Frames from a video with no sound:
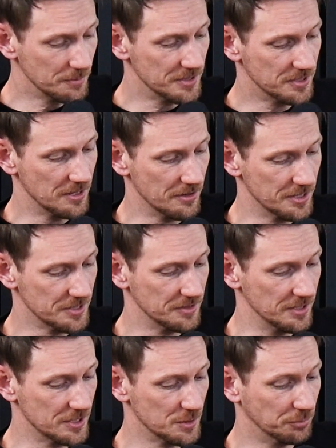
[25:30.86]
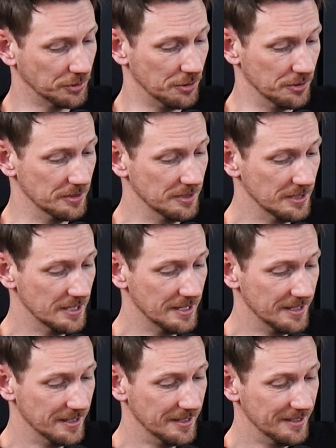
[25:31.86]
mysteriously exploded,
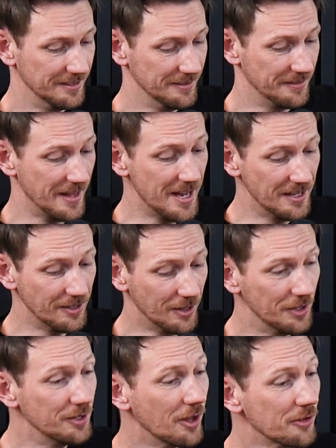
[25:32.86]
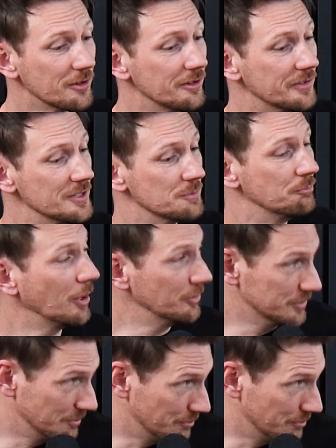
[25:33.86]
then another of his boats